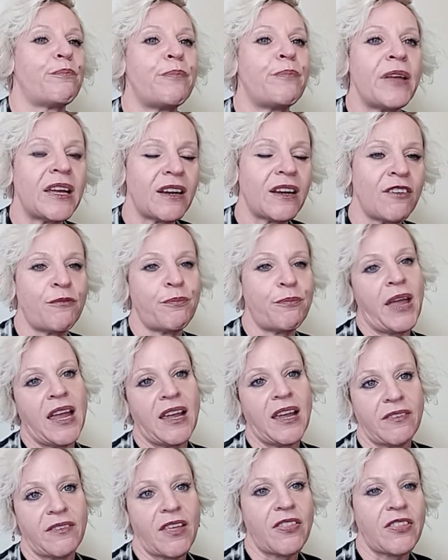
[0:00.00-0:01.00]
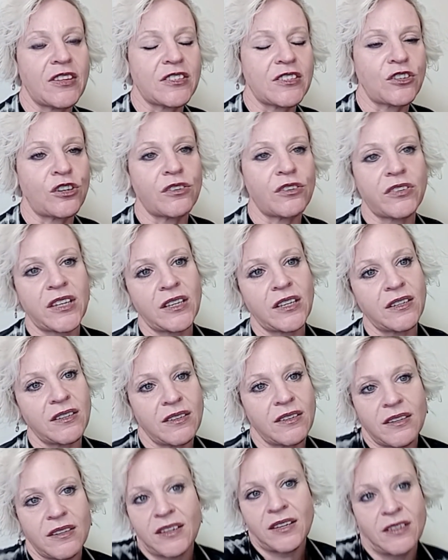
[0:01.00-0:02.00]
bit of pain that this earth
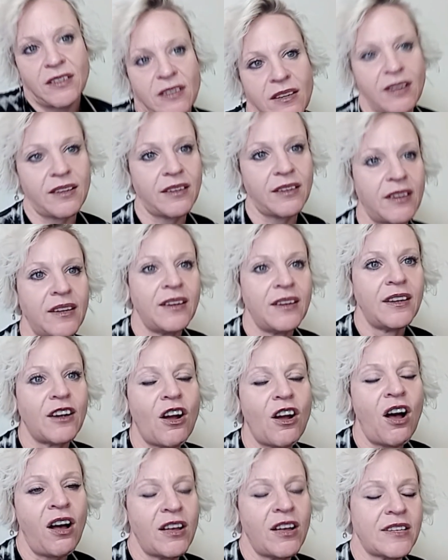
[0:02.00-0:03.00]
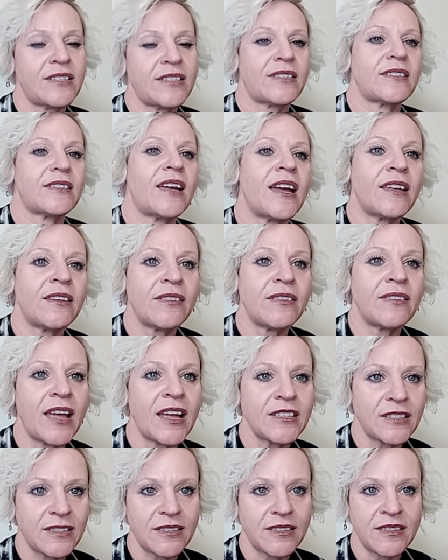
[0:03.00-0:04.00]
can cause. And
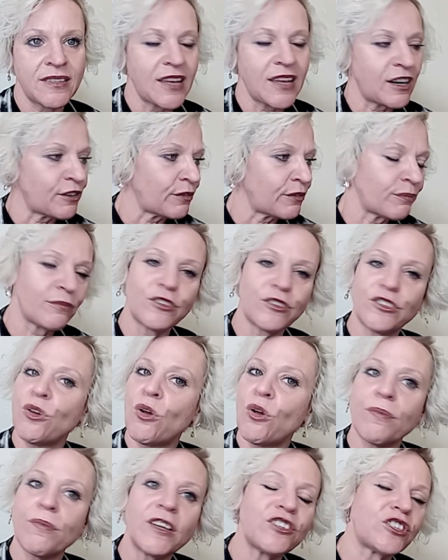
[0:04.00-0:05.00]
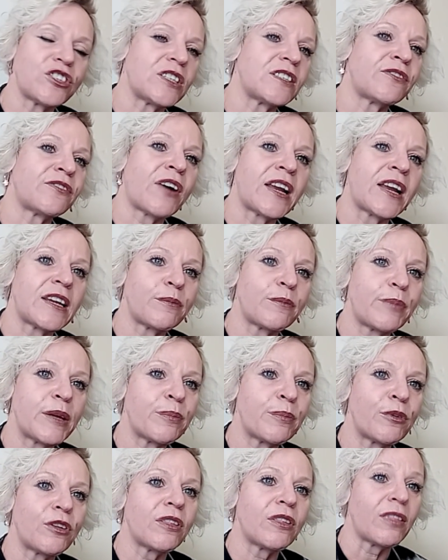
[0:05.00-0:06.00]
that's their sole mission, is finding
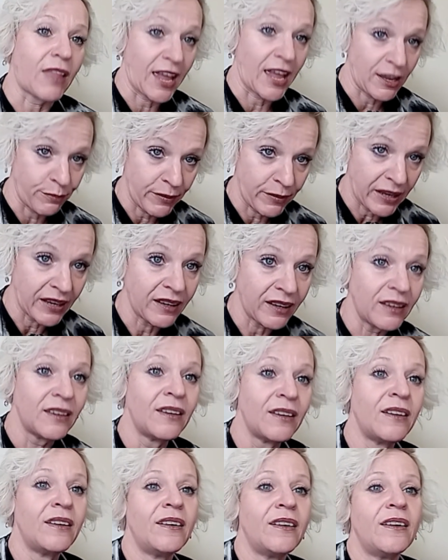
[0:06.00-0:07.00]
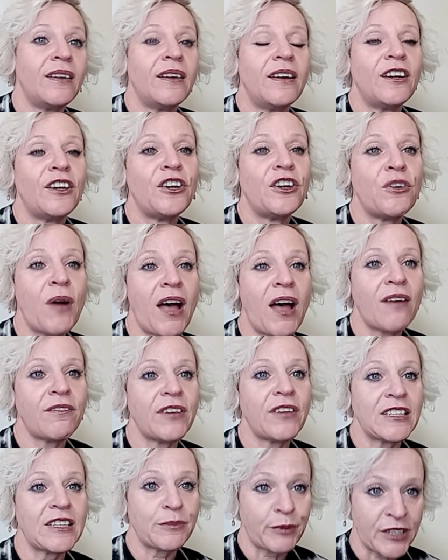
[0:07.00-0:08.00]
people like me who have
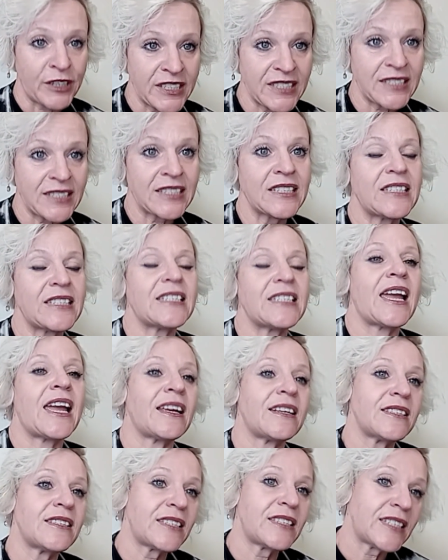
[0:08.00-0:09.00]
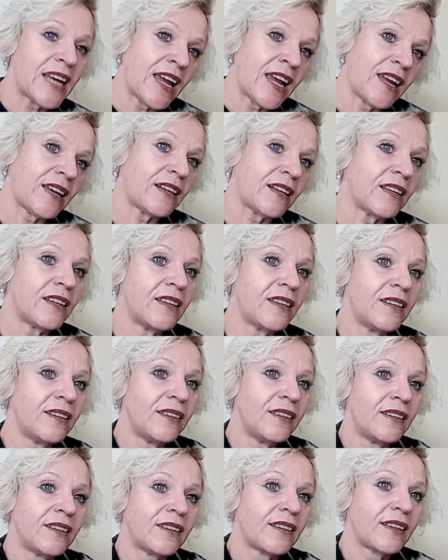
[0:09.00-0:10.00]
experienced this and stayed,
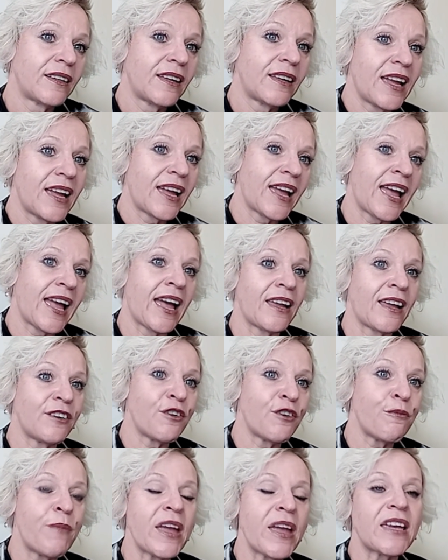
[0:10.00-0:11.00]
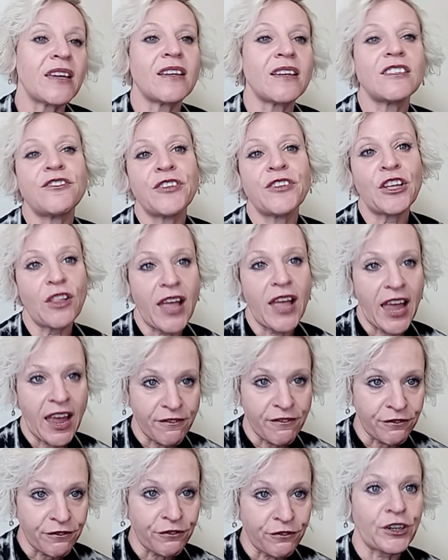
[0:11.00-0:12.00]
and making us feel
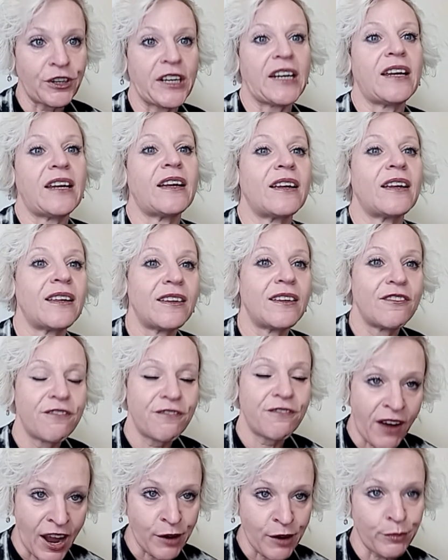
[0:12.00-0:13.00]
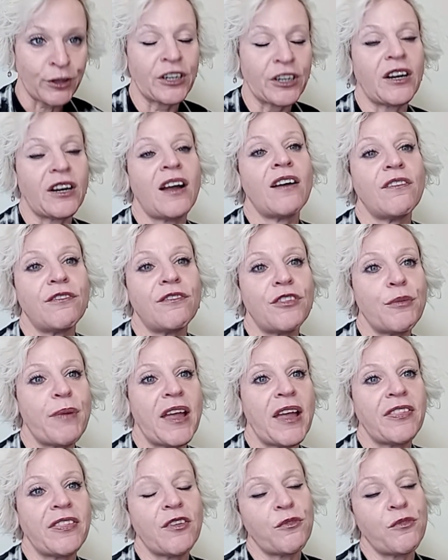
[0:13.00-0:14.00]
every fiber of the
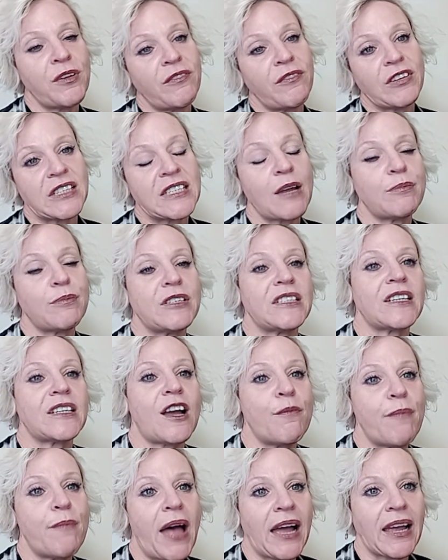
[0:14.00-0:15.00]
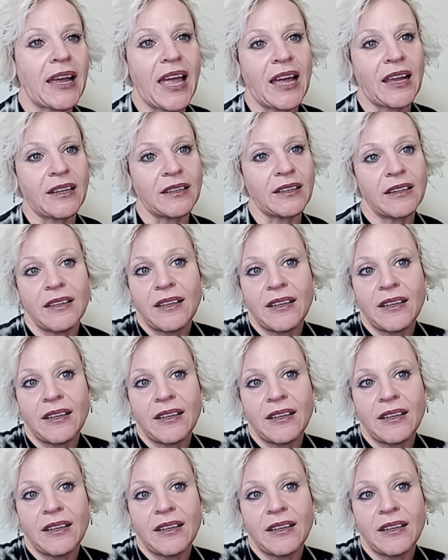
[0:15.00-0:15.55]
pain that we've accepted, to come back and